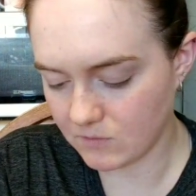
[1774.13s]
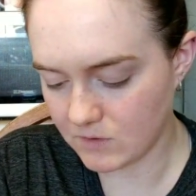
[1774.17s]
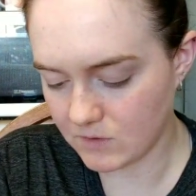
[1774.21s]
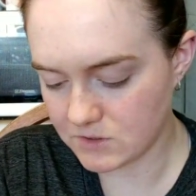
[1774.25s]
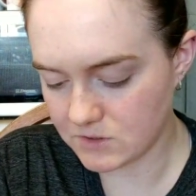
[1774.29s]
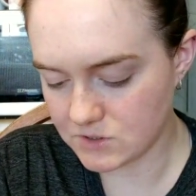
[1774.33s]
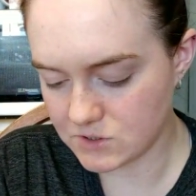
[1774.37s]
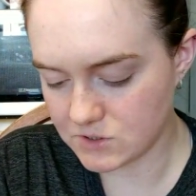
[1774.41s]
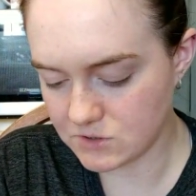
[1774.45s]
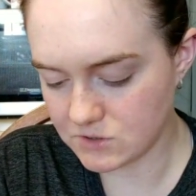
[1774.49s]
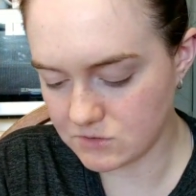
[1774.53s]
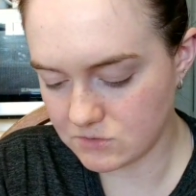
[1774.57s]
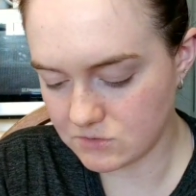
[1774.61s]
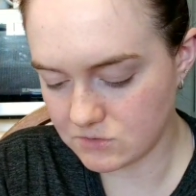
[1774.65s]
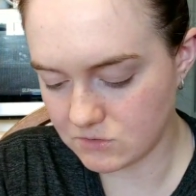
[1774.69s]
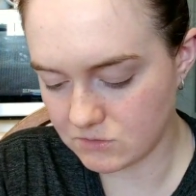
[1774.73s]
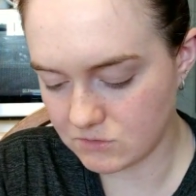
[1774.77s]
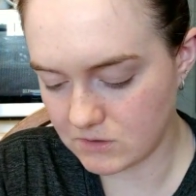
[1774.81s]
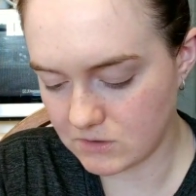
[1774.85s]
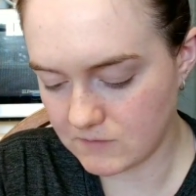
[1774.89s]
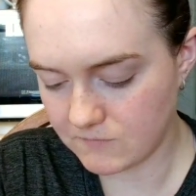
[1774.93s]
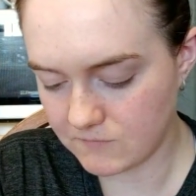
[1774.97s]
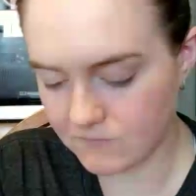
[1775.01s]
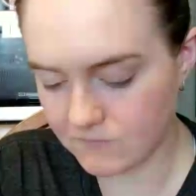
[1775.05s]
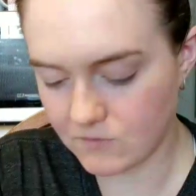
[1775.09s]
1, 2,
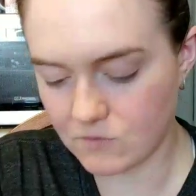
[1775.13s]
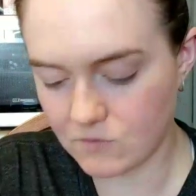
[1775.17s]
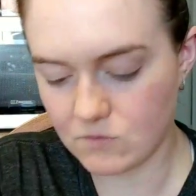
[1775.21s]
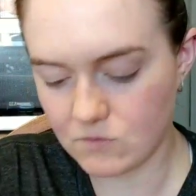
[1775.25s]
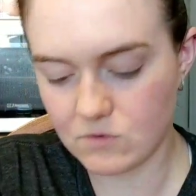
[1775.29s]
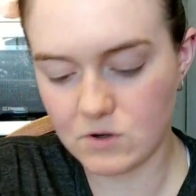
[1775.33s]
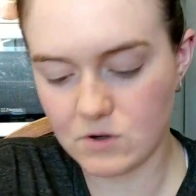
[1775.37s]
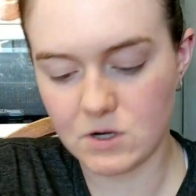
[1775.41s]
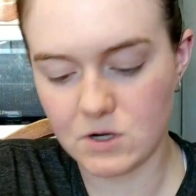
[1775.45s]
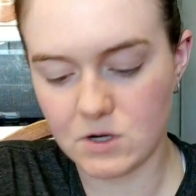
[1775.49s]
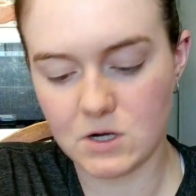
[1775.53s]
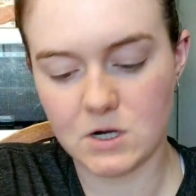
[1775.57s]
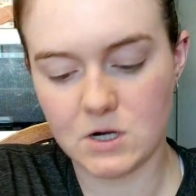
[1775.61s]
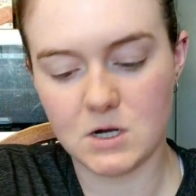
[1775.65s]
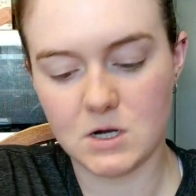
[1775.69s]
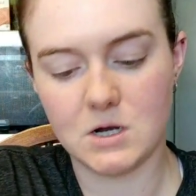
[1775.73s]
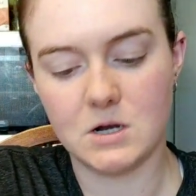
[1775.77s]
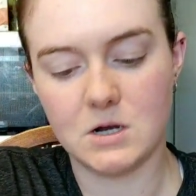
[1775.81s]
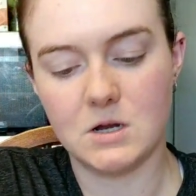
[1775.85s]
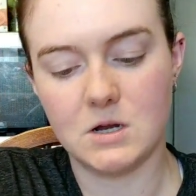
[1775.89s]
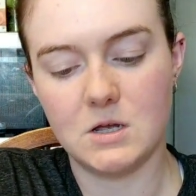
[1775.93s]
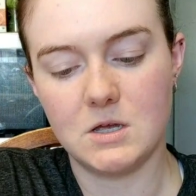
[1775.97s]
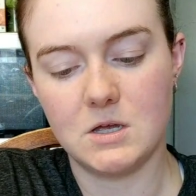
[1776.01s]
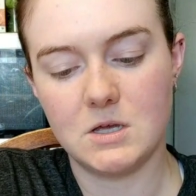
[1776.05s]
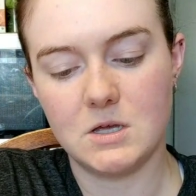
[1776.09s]
3,
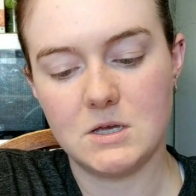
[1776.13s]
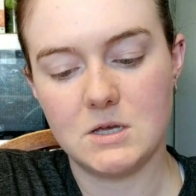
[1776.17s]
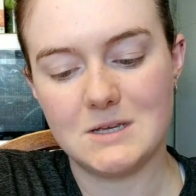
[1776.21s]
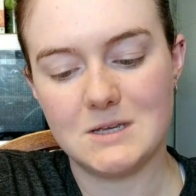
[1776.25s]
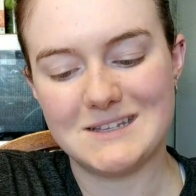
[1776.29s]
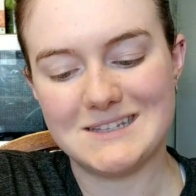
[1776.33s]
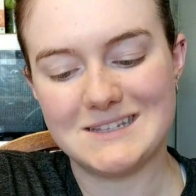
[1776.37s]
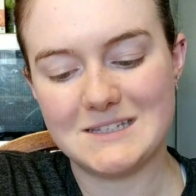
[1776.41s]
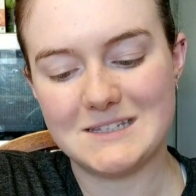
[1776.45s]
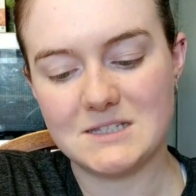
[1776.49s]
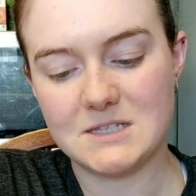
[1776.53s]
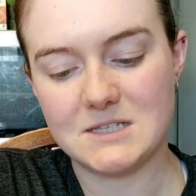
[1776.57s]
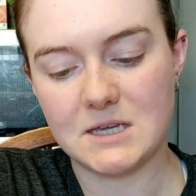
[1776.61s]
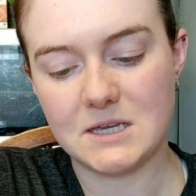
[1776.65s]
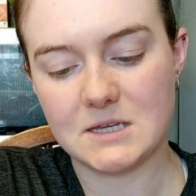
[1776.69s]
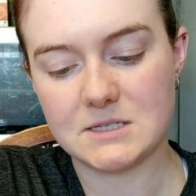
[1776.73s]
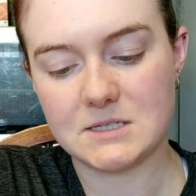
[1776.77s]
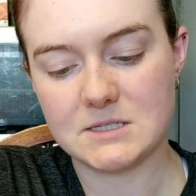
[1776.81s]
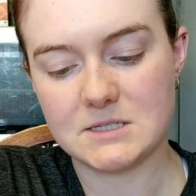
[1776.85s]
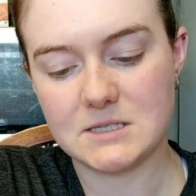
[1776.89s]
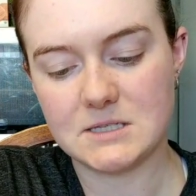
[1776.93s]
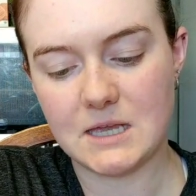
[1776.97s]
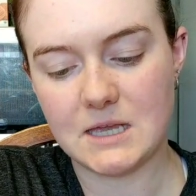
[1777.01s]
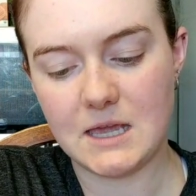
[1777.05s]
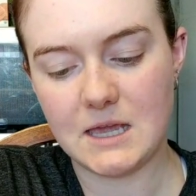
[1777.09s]
4,
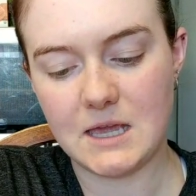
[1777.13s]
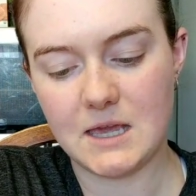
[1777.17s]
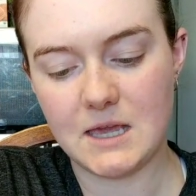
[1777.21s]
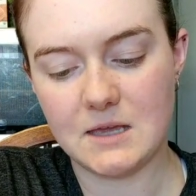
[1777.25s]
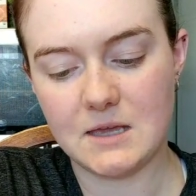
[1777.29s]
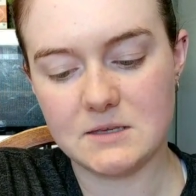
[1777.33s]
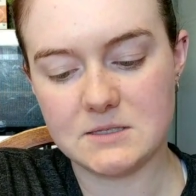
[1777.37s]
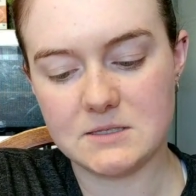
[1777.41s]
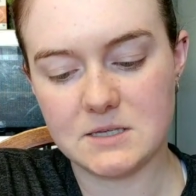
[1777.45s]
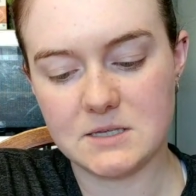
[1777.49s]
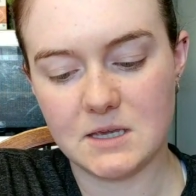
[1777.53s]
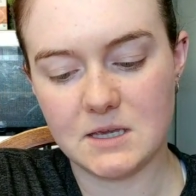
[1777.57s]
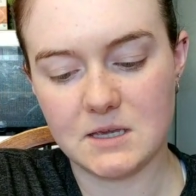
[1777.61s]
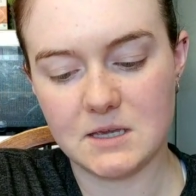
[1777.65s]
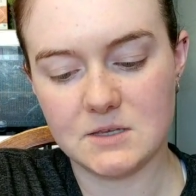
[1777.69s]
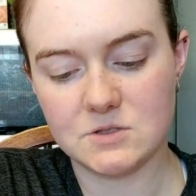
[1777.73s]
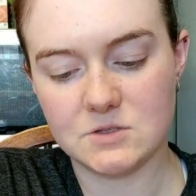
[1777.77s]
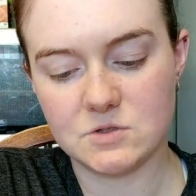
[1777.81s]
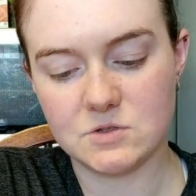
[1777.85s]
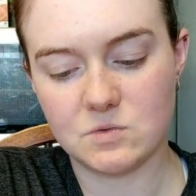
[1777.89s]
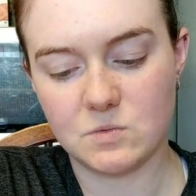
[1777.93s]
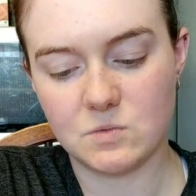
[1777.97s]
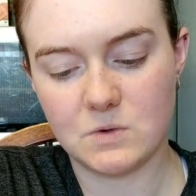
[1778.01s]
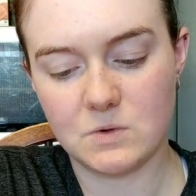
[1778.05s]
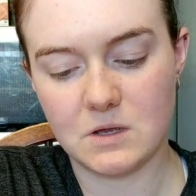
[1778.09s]
6, 8, 10,
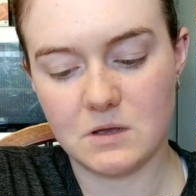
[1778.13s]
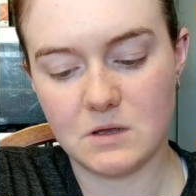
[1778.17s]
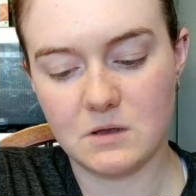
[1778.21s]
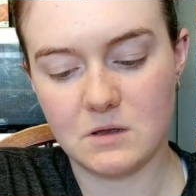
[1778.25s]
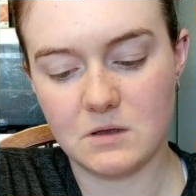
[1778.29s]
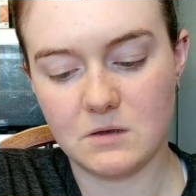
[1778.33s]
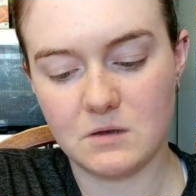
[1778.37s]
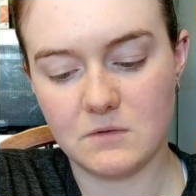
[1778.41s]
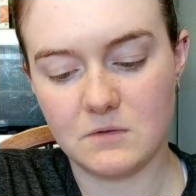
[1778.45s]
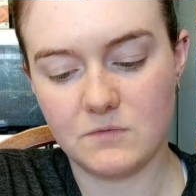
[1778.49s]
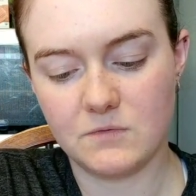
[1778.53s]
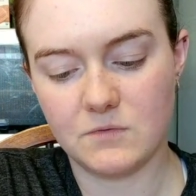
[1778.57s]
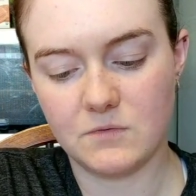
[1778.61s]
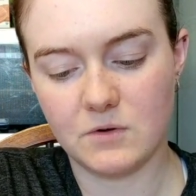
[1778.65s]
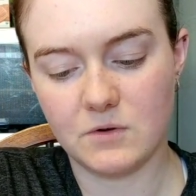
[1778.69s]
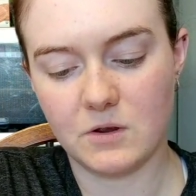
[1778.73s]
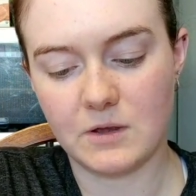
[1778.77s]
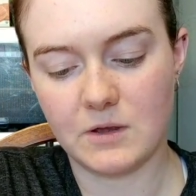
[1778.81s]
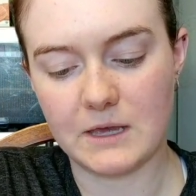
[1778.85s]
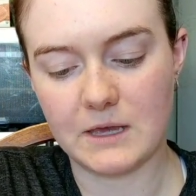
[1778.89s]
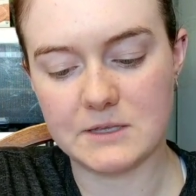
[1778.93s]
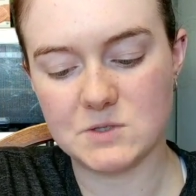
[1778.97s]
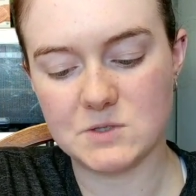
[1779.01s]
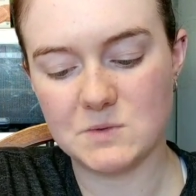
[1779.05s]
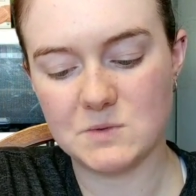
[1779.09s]
12.
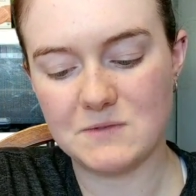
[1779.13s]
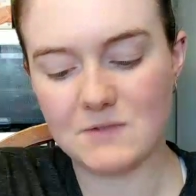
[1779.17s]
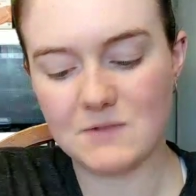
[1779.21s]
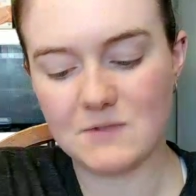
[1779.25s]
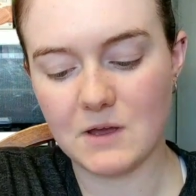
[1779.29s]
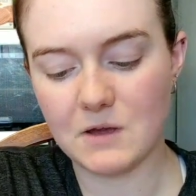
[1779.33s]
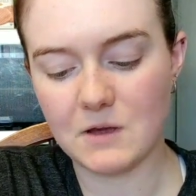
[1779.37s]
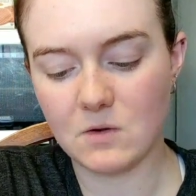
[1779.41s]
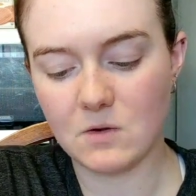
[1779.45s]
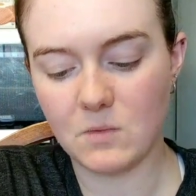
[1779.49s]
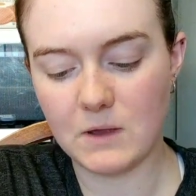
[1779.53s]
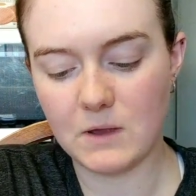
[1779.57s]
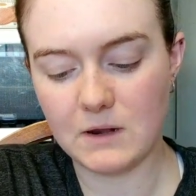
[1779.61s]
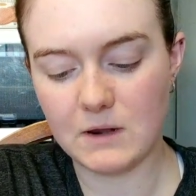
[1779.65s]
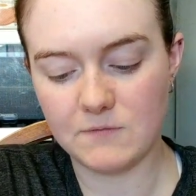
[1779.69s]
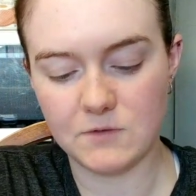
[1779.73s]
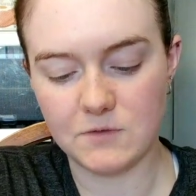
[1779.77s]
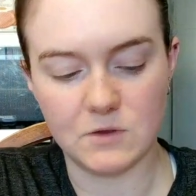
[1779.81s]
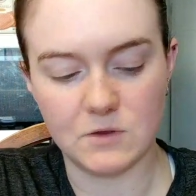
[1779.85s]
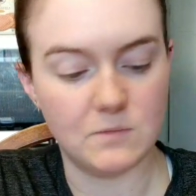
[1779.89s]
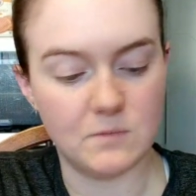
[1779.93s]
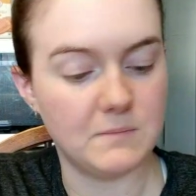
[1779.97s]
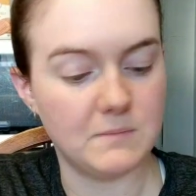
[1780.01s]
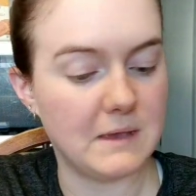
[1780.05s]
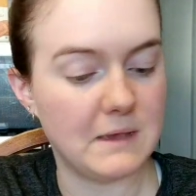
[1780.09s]
Okay, so we've got quite a
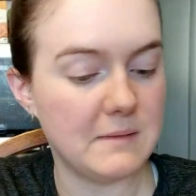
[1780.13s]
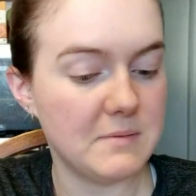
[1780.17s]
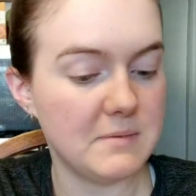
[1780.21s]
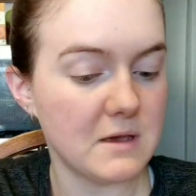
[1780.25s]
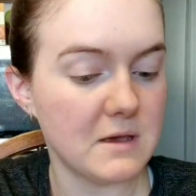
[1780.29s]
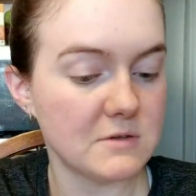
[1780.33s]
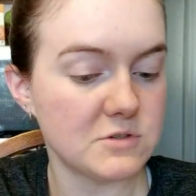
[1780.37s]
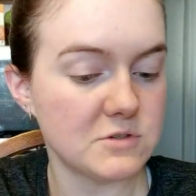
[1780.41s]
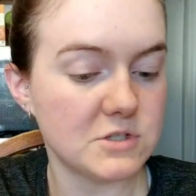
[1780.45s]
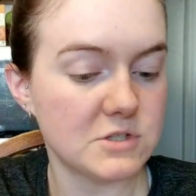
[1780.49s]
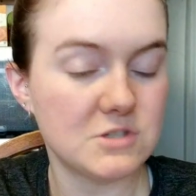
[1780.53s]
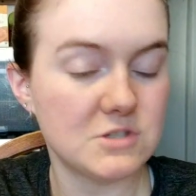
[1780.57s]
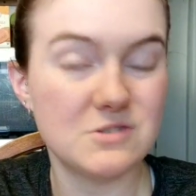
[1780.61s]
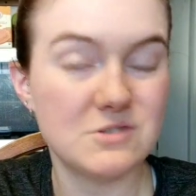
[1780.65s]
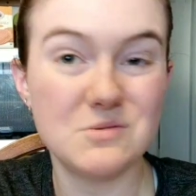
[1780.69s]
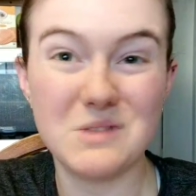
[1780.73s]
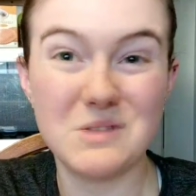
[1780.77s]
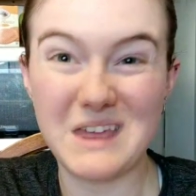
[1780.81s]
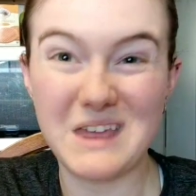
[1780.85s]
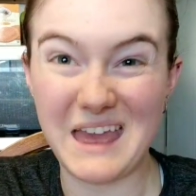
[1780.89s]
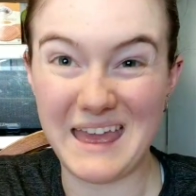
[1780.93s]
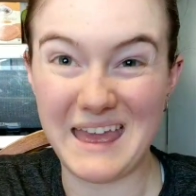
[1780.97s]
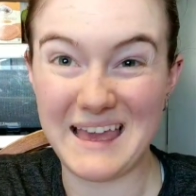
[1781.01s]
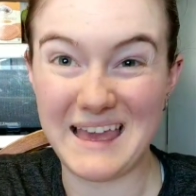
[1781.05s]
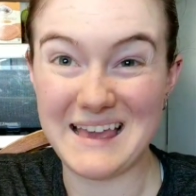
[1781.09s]
few. Maybe I'll just do
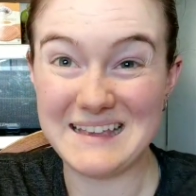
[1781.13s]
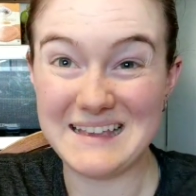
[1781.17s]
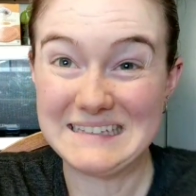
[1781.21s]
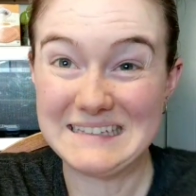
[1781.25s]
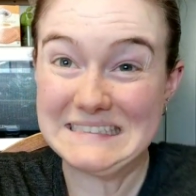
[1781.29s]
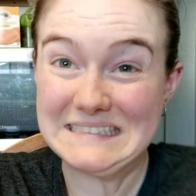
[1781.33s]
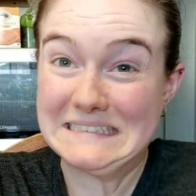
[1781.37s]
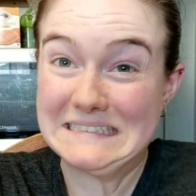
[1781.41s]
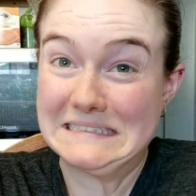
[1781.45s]
the 8,